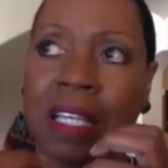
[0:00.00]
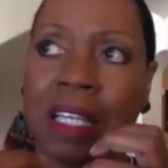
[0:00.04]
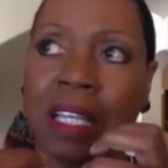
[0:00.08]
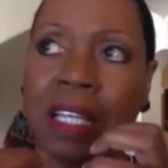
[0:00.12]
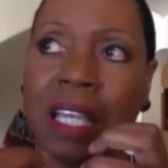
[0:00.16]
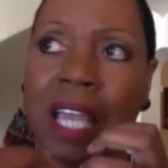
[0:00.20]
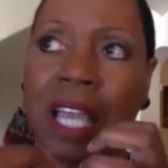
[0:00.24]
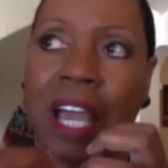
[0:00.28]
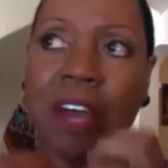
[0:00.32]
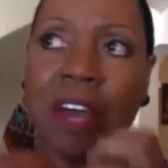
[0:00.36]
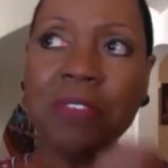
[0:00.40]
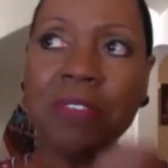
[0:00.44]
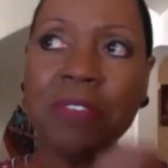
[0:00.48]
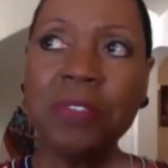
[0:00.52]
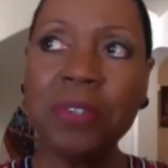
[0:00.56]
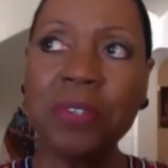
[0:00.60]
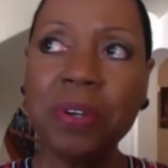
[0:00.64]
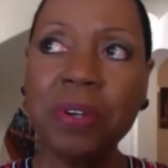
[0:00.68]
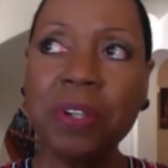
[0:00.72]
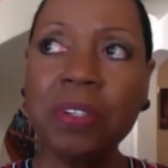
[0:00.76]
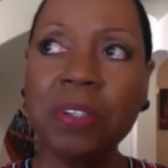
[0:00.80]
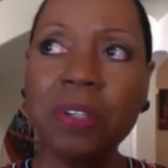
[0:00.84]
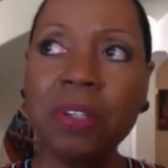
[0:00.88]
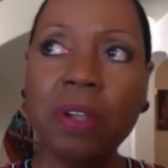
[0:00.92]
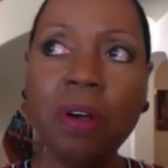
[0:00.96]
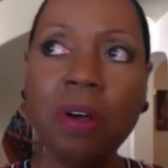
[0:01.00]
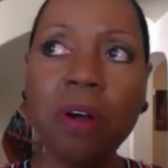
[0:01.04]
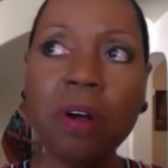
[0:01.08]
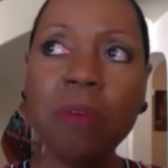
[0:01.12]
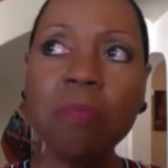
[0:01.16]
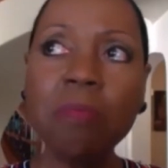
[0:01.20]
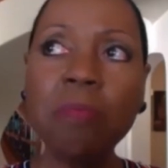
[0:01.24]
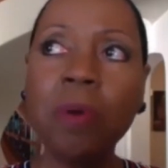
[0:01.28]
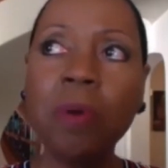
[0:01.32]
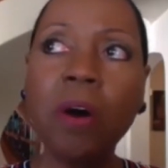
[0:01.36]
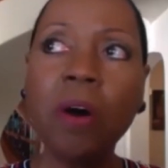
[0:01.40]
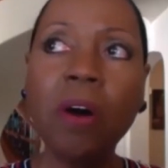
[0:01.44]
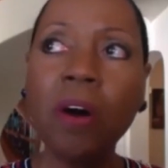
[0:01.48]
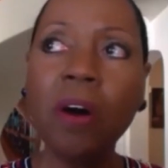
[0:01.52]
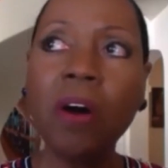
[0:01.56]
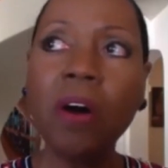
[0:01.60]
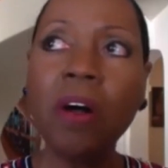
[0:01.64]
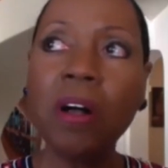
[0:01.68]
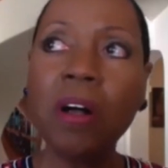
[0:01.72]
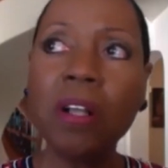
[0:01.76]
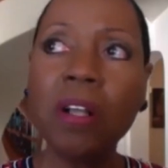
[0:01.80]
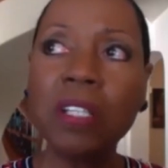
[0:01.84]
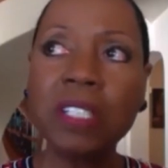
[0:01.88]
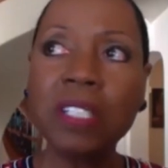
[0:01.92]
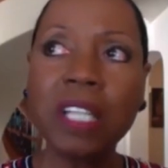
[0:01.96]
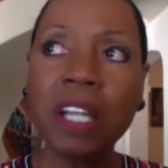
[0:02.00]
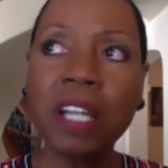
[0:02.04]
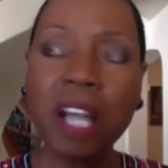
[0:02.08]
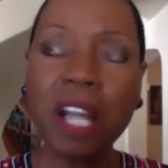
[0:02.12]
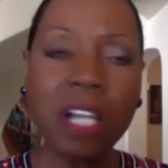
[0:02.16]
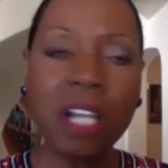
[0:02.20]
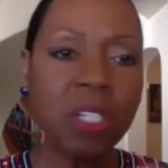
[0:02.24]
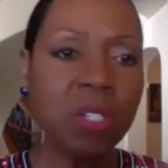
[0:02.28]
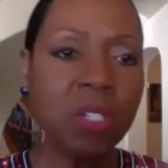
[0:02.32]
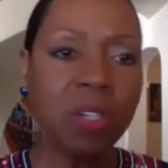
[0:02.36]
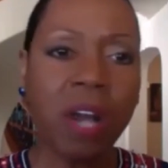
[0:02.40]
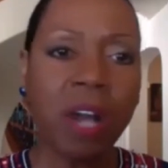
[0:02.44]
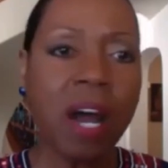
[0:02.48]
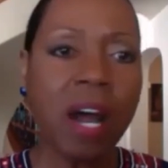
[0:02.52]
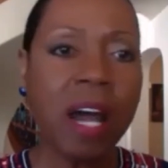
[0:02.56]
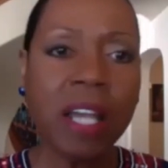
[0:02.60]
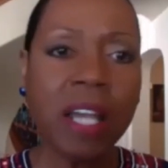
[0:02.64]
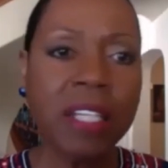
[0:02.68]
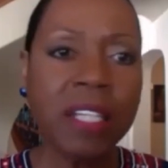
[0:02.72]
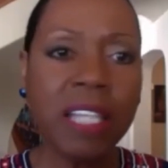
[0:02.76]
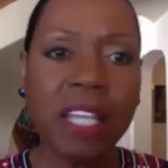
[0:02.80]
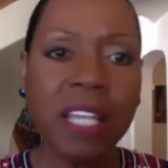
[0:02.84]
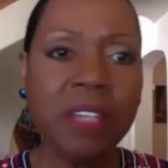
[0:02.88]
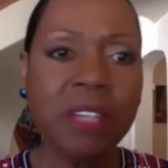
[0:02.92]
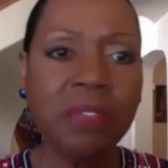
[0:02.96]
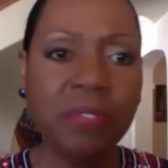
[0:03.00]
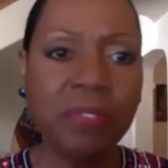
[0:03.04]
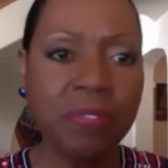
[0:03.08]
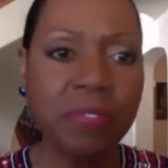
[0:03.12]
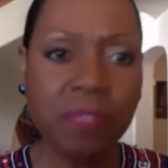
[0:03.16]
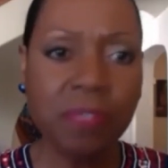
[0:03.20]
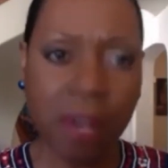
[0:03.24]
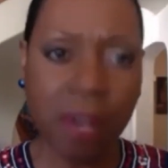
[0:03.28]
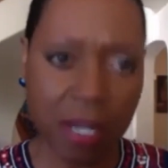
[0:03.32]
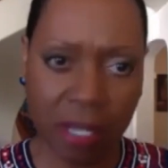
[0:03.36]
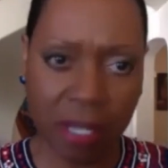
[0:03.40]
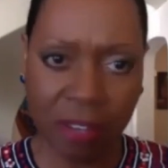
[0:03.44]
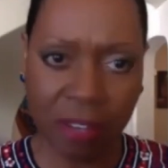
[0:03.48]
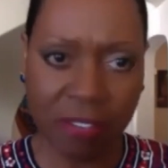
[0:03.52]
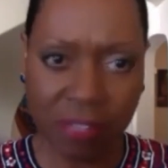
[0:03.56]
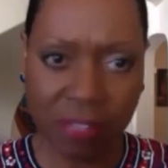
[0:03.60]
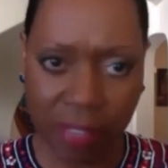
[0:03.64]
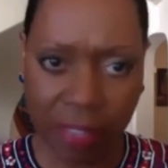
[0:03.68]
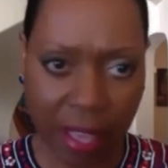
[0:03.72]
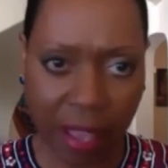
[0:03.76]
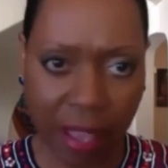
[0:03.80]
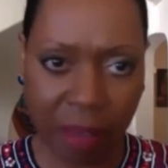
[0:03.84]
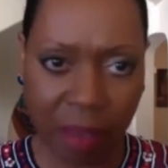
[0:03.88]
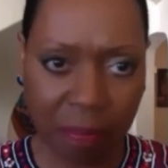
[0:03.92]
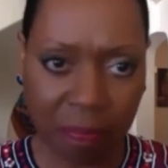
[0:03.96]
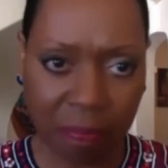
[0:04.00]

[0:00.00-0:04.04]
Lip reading: after a long pause, and I cried in front of them,